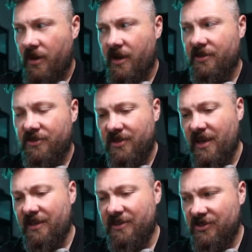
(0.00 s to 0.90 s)
rares
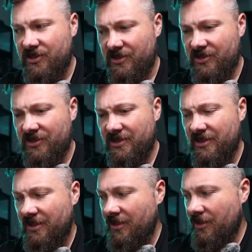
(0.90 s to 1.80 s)
and it's just,
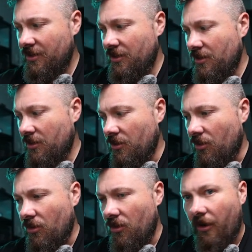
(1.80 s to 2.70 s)

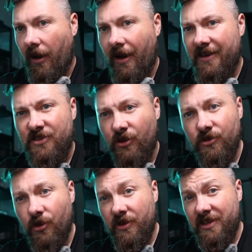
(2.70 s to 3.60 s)
I don't
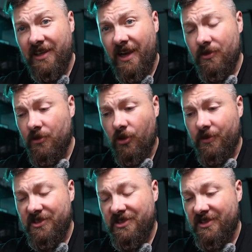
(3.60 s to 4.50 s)
know whether to count them or not
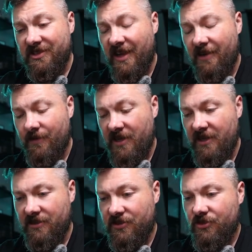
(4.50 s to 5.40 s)
because it doesn't have many
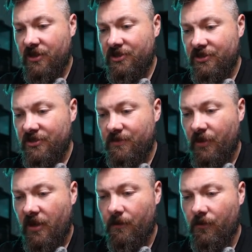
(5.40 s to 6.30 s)
illustrations,
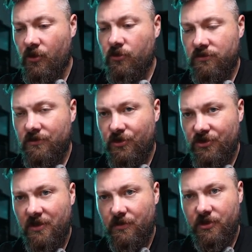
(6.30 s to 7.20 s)
but we'll
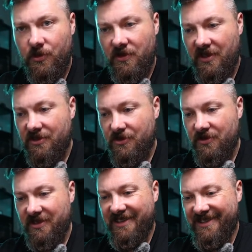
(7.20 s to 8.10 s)
cross that bridge when we get to
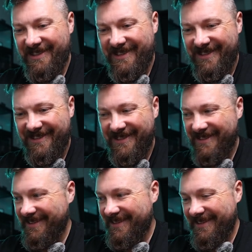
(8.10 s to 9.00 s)
it.
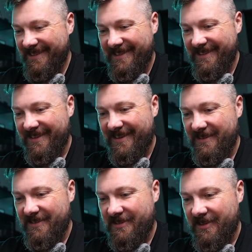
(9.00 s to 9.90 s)
All right,
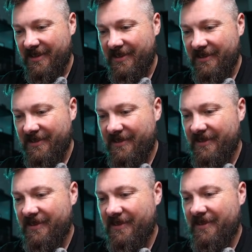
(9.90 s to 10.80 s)
so
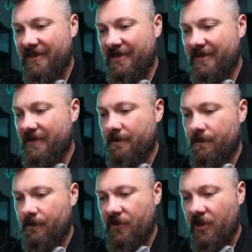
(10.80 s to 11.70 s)

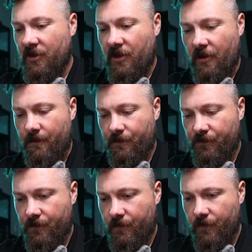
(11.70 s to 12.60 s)
here we go.
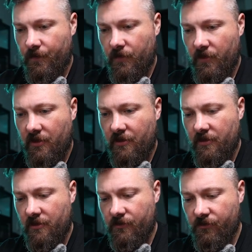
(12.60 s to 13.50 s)

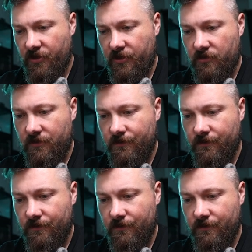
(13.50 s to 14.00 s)
Flittle,